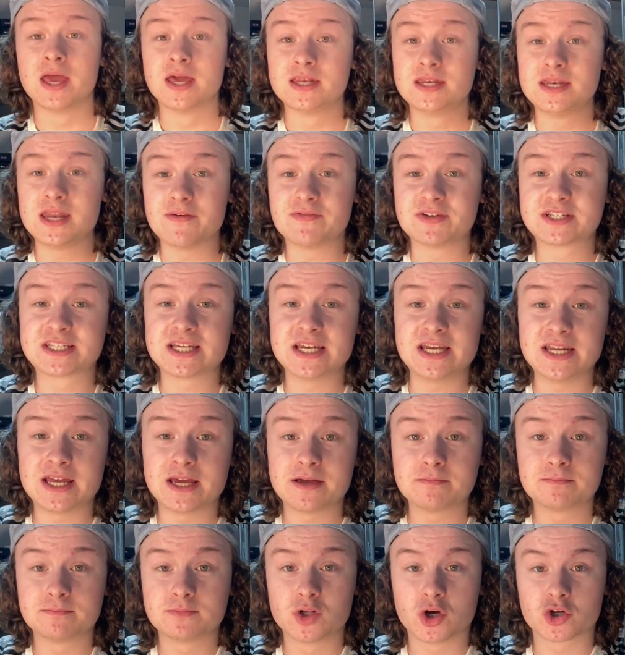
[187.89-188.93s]
Never seen
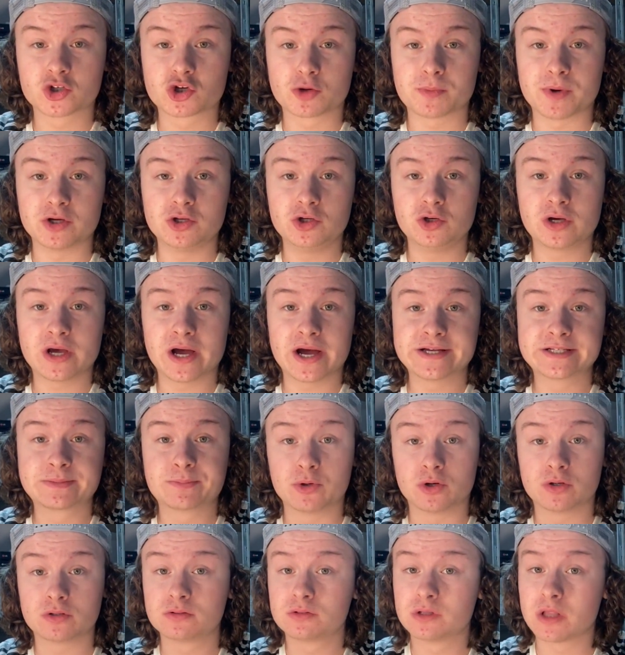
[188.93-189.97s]
it. Not sure about you guys,
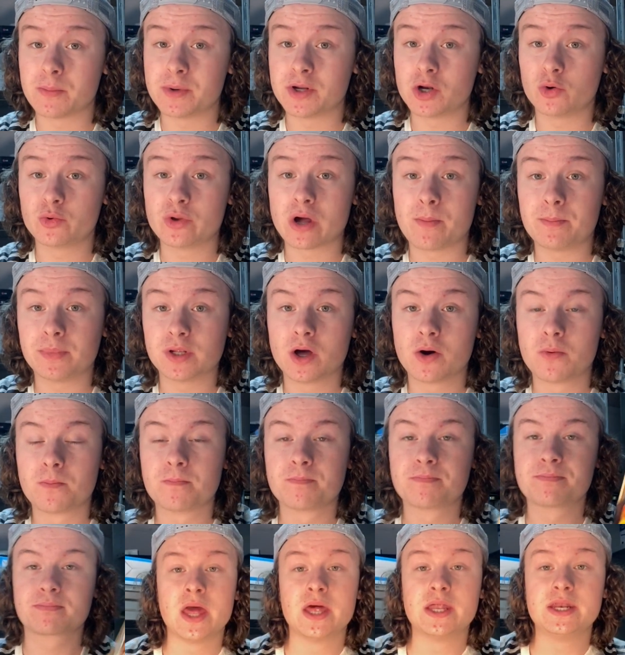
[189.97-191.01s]
but let me know down below.
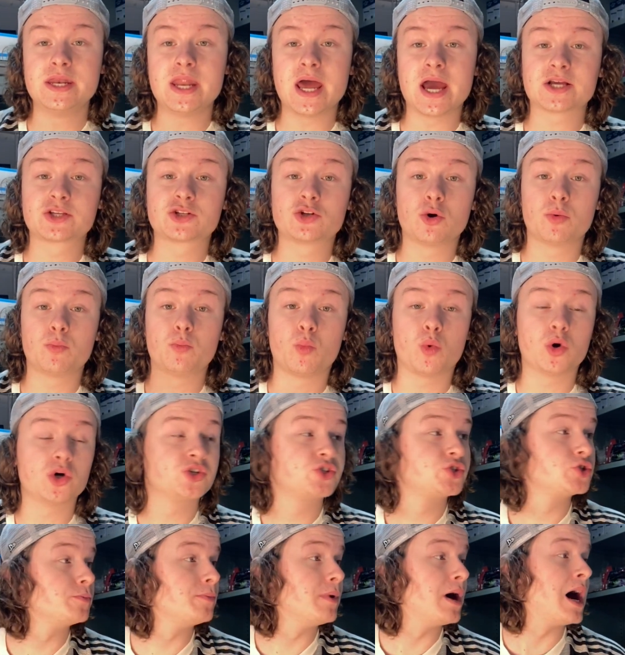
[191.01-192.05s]
Next up
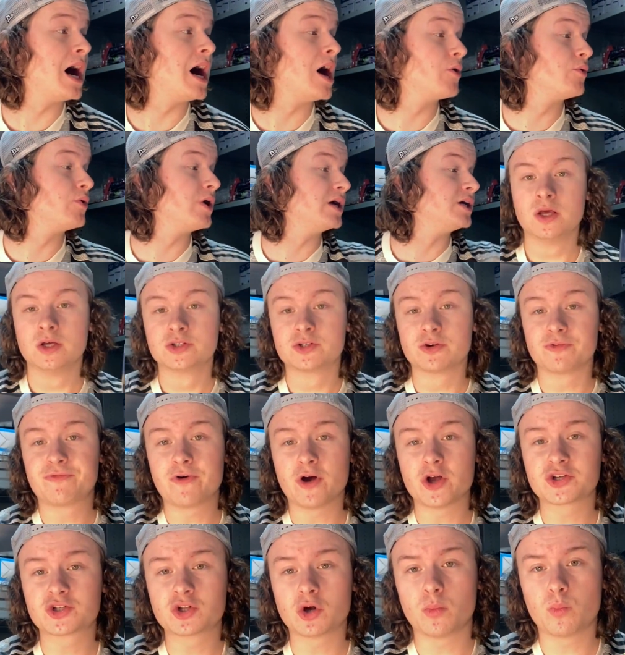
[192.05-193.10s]
was some R A. So
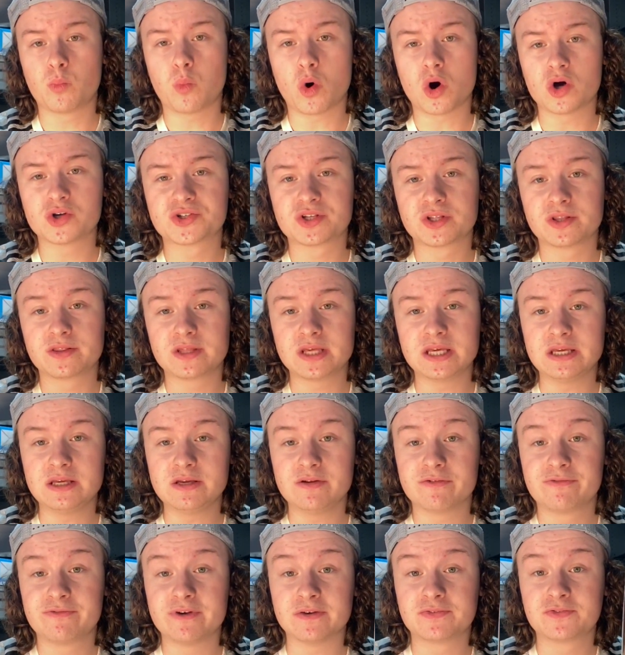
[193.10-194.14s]
first up was the
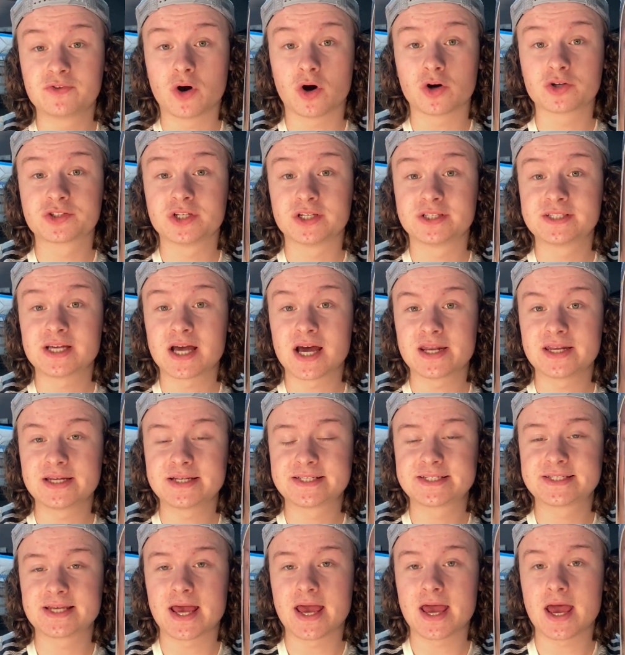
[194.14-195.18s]
Fifth Doctor TARDIS
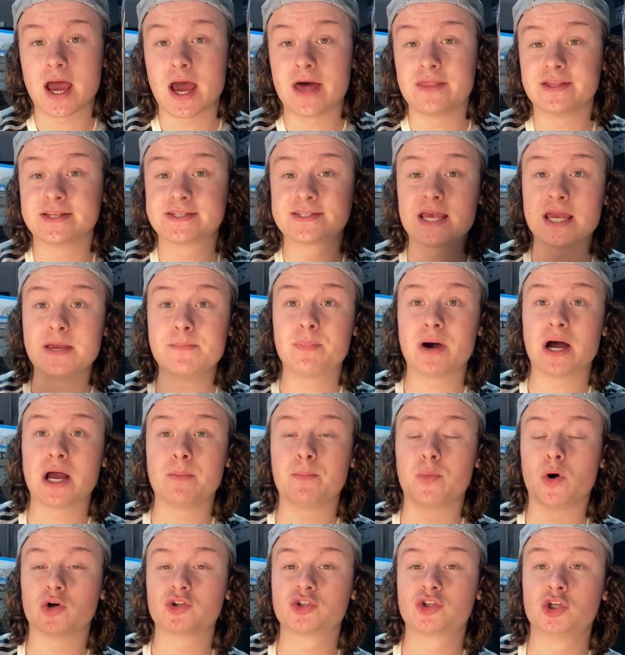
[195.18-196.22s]
set, and the same buyer
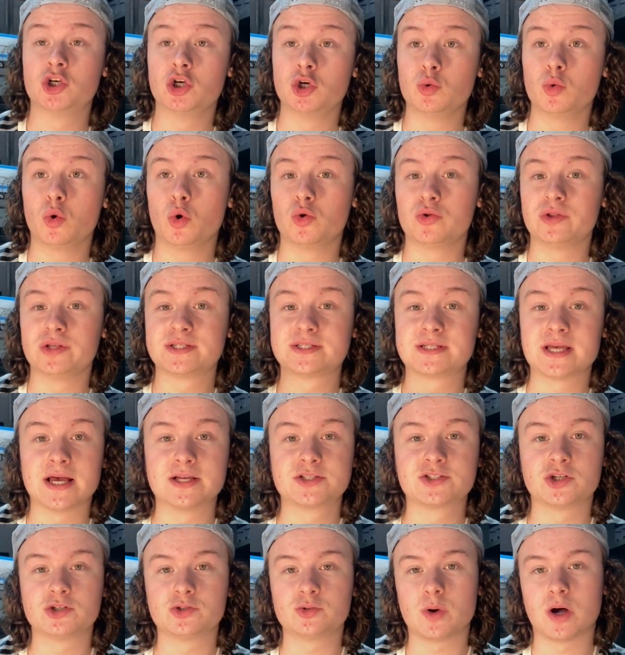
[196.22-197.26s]
bought two other
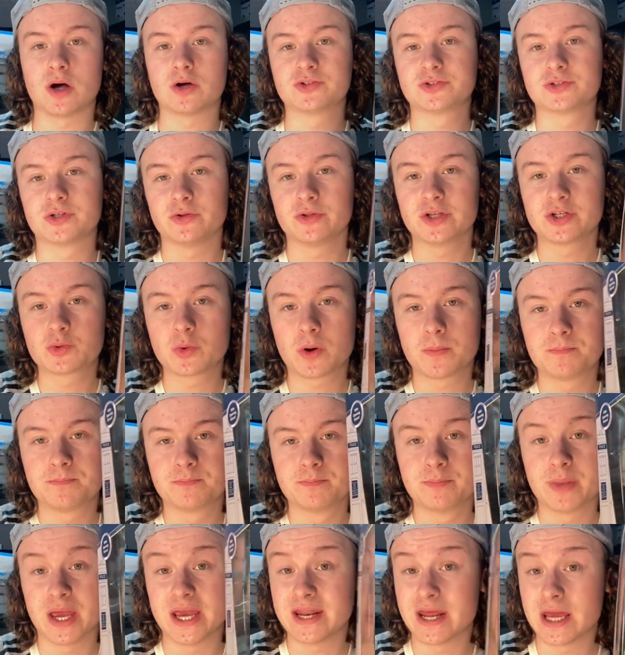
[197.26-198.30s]
sets as well. So this one,
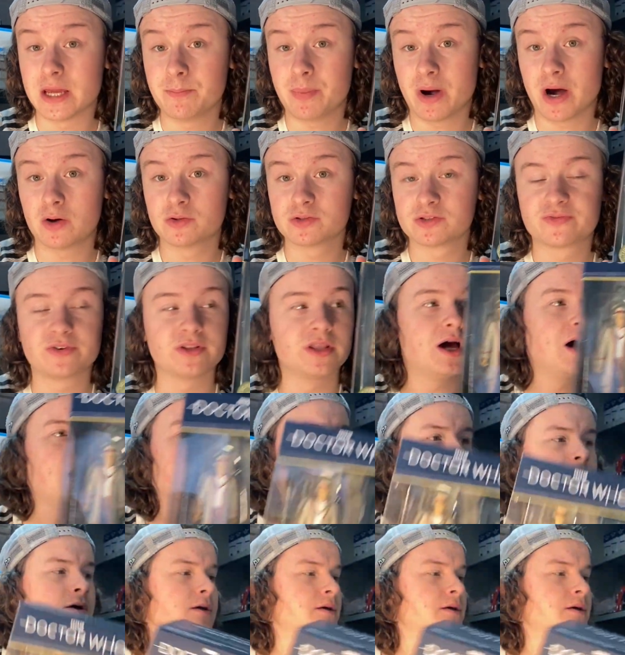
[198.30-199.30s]
paid eight pounds for that.